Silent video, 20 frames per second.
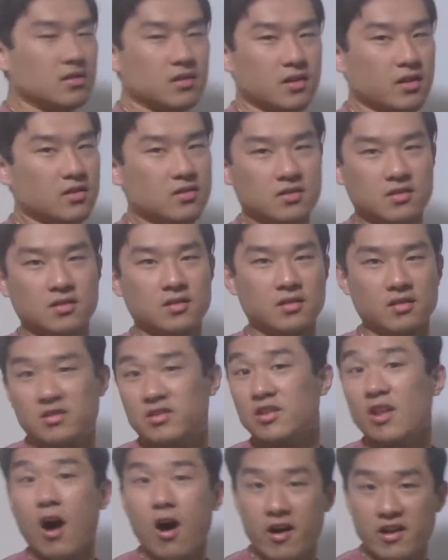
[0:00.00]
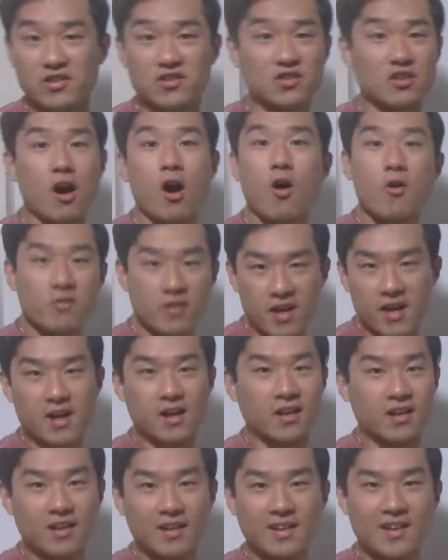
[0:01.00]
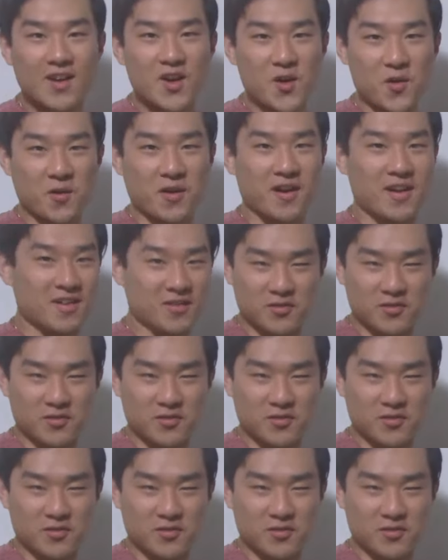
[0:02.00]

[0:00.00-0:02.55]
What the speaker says: It's not okay, okay?